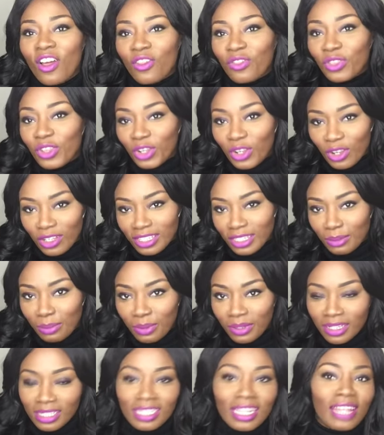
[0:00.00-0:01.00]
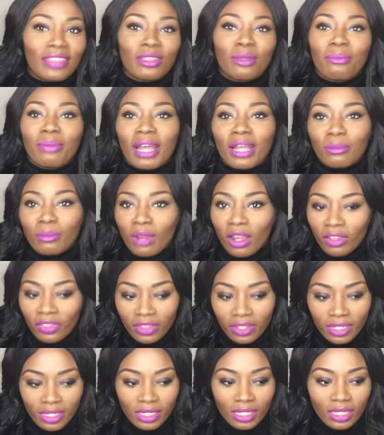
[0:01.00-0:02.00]
the gossipers and the bad
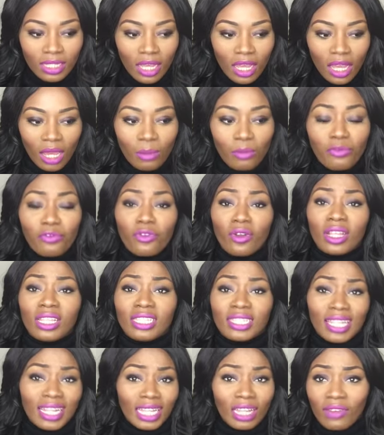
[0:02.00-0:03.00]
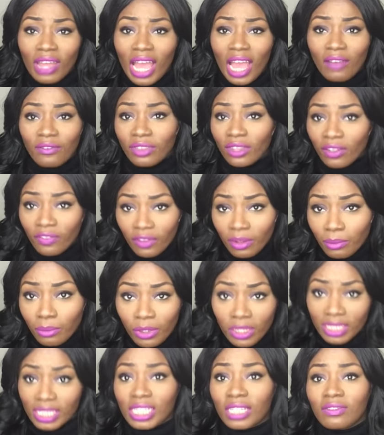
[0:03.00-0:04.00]
mouthers, friends that never have nothing
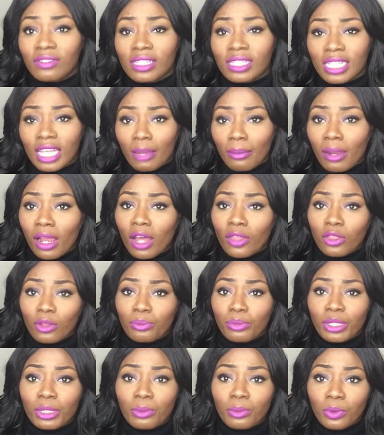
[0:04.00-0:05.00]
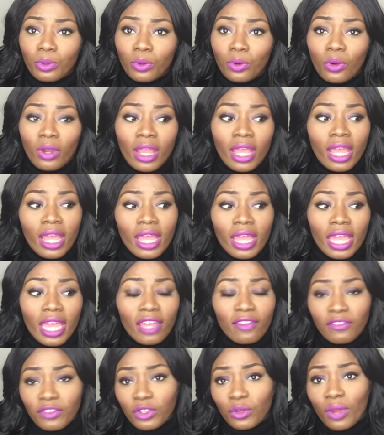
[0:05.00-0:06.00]
positive to say about other people.
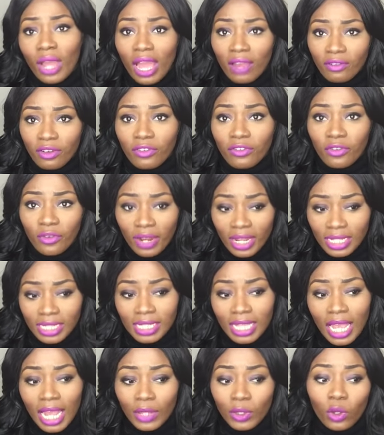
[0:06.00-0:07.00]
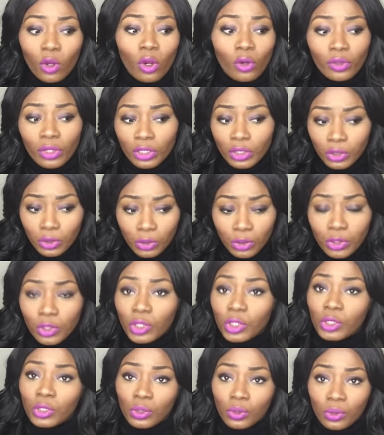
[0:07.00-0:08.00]
If you have a friend and all they do
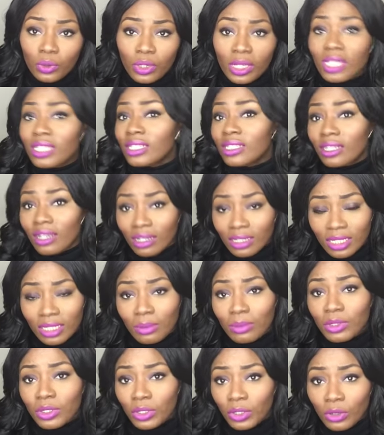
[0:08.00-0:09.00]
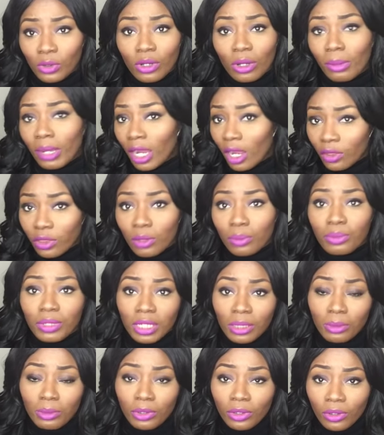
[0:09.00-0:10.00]
to you is gossip to you about other
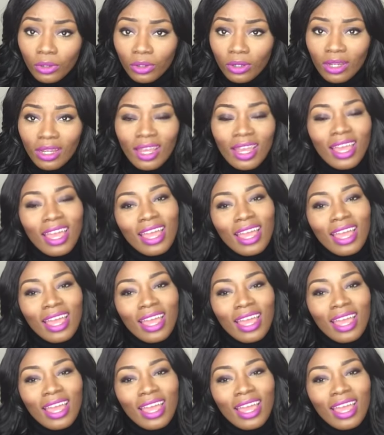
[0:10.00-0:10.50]
people,